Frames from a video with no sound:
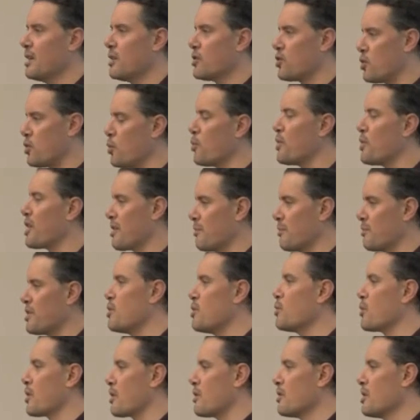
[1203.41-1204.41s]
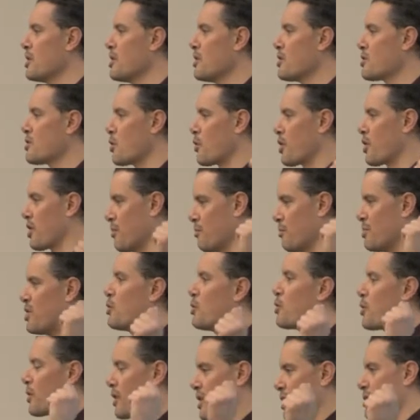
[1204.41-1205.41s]
to the computer. So the
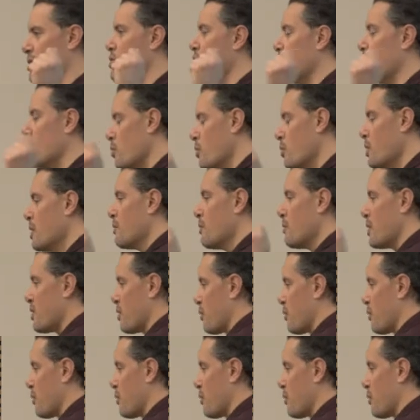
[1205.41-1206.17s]
computer can do what the